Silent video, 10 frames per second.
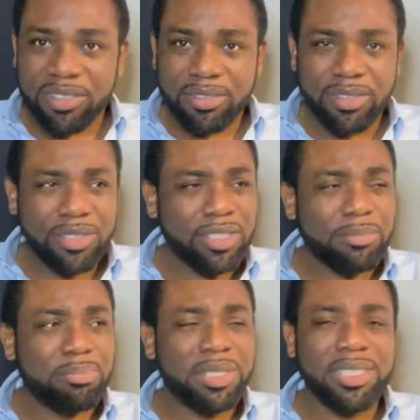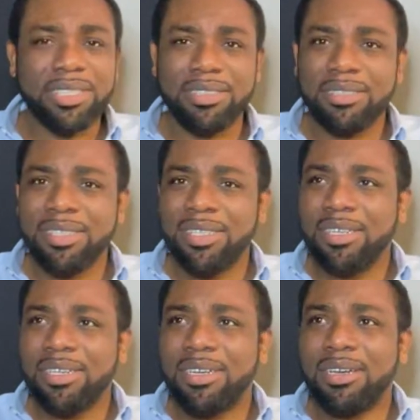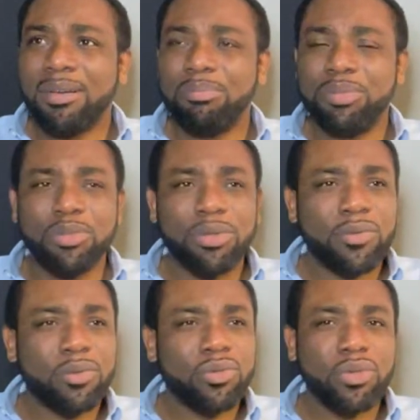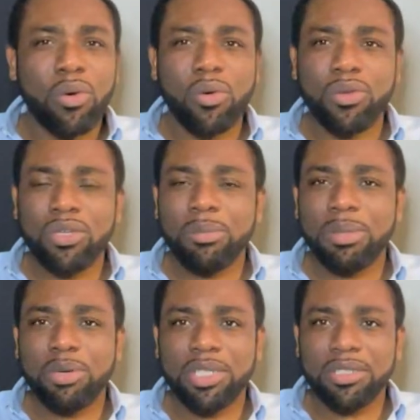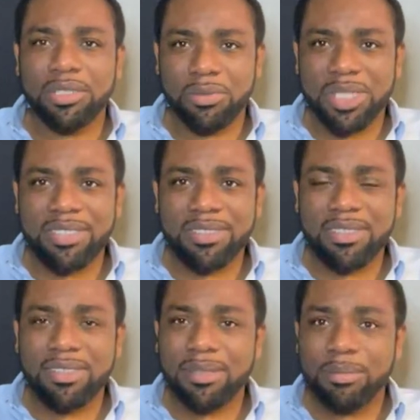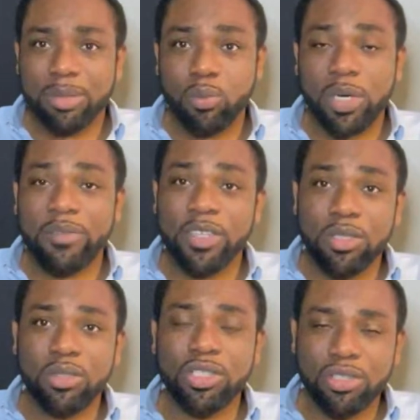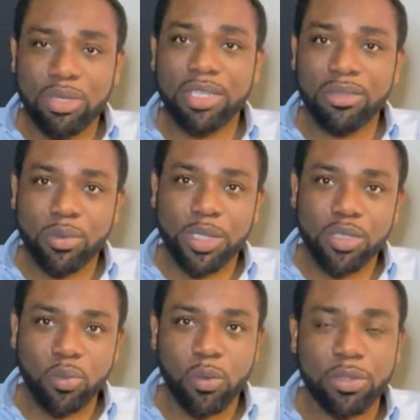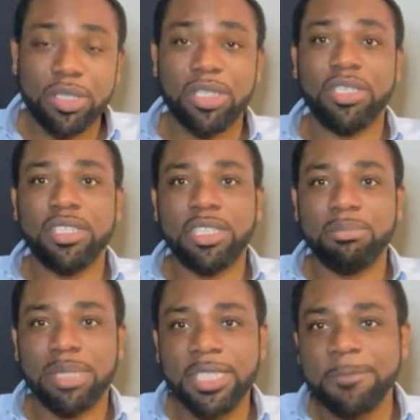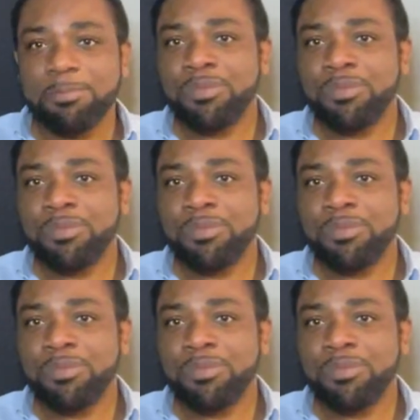You could be a beautiful soul. You could be Mother Teresa, but whatever good you're trying to do in this world, you're going to need money.